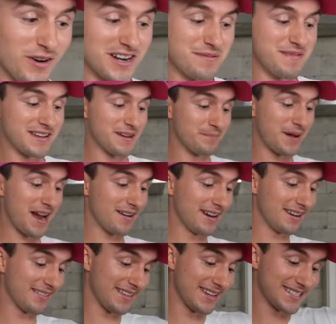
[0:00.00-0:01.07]
We're gonna be
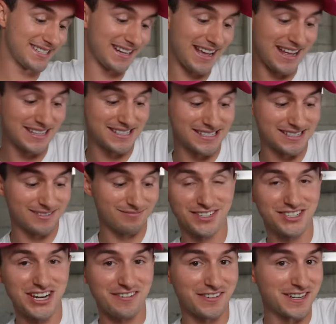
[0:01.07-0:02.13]
comparing this against the
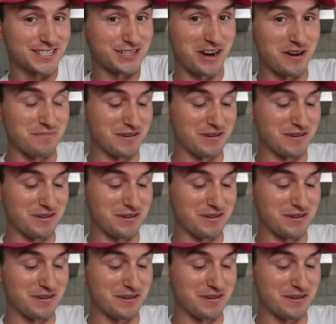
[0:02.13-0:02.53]
Jeffree Star